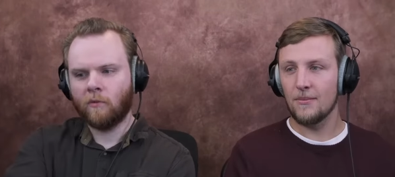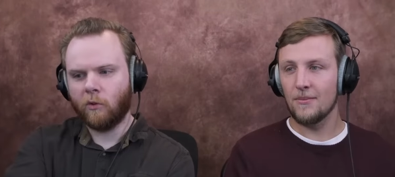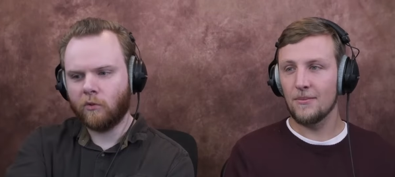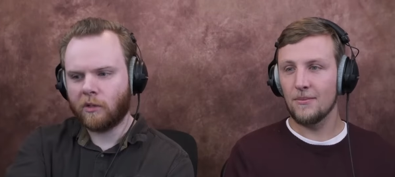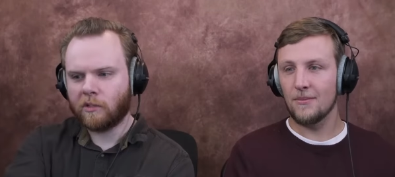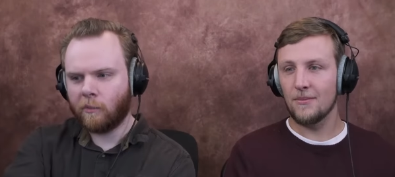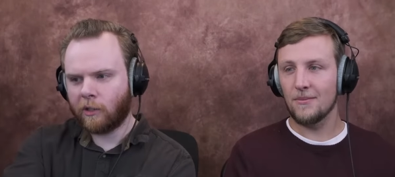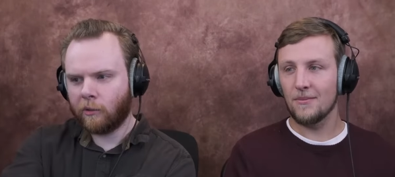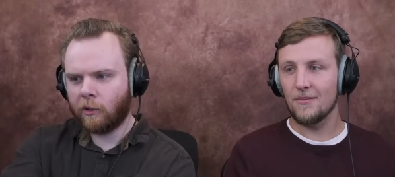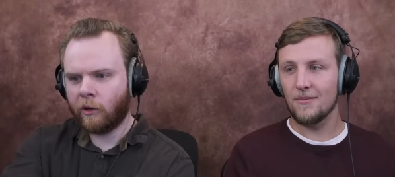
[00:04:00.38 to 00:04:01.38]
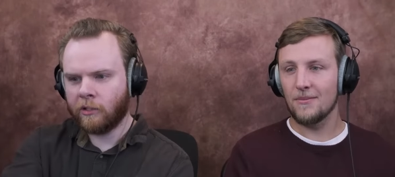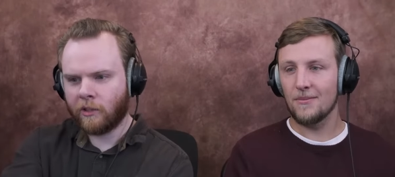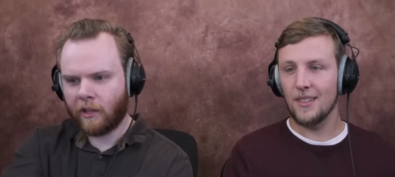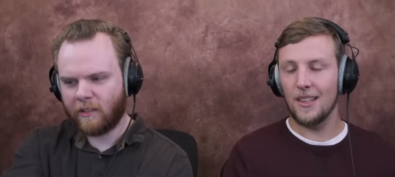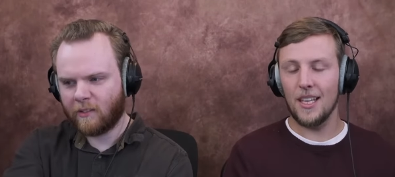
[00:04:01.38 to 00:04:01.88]
Speaker 1: We'll drink some liquid courage then.
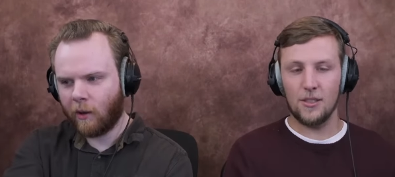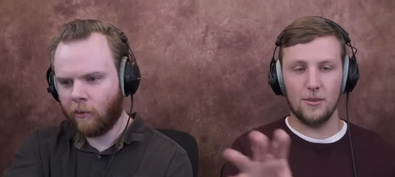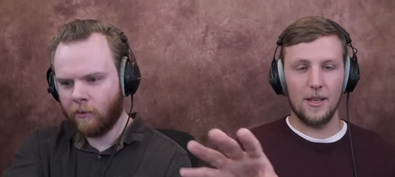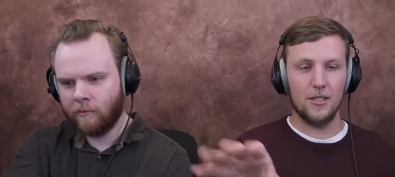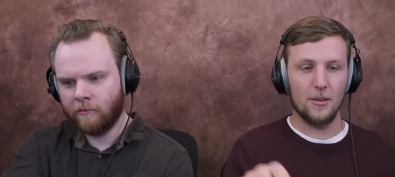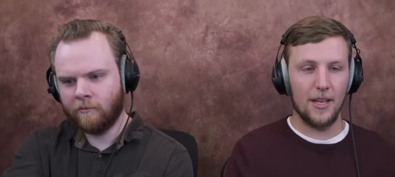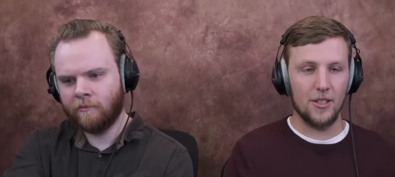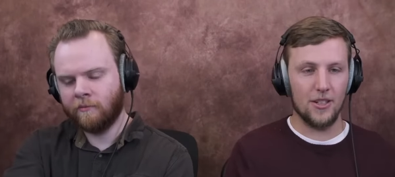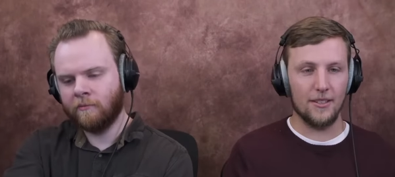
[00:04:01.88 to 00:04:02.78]
Let's That's go. a restoration.